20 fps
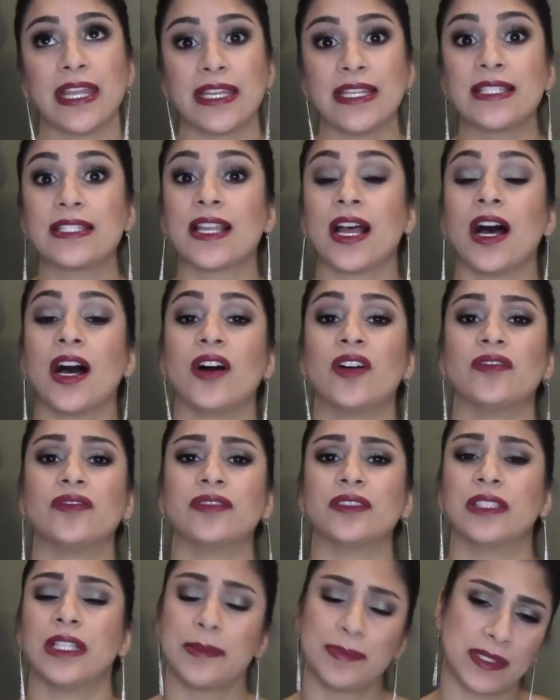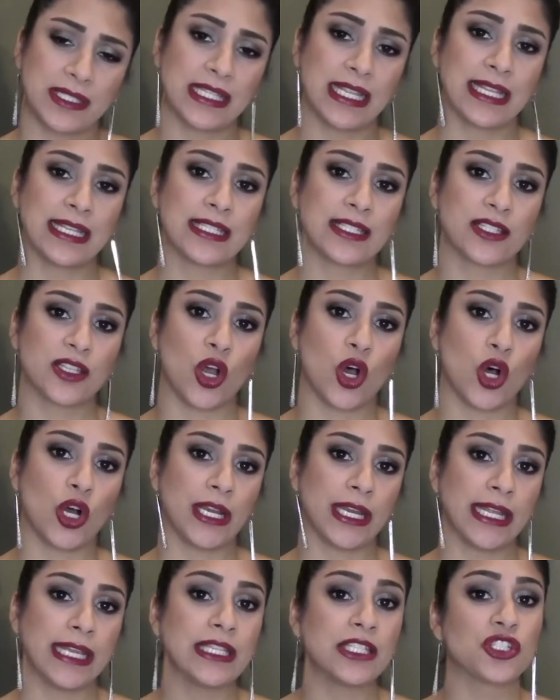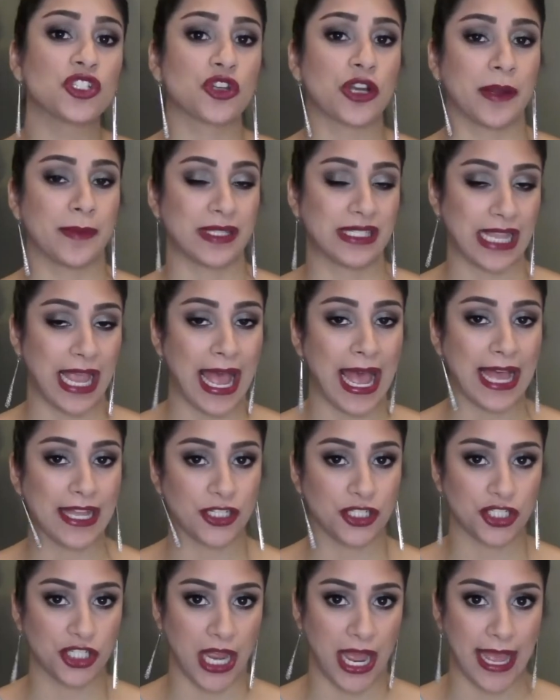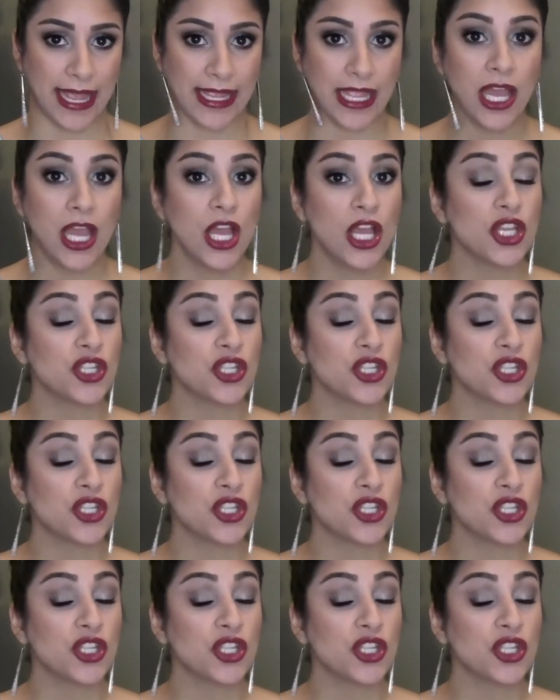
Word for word: days of lipsticks on Instagram. It's a hashtag.